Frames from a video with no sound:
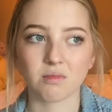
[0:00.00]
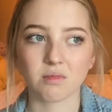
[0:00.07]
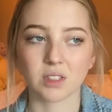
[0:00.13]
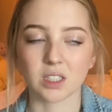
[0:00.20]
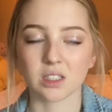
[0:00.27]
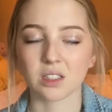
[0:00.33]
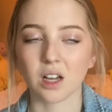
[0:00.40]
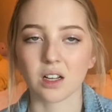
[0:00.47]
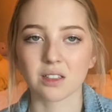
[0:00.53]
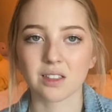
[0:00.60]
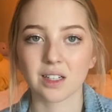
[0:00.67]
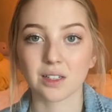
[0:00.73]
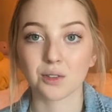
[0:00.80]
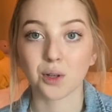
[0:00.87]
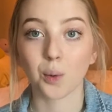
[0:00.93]

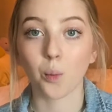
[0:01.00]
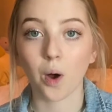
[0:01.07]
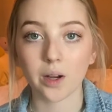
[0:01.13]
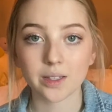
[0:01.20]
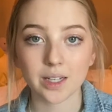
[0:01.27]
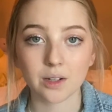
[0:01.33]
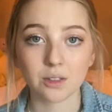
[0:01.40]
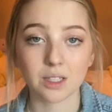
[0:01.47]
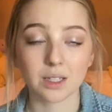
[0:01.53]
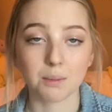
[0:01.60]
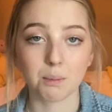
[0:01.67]
disgusting, so I walked out to the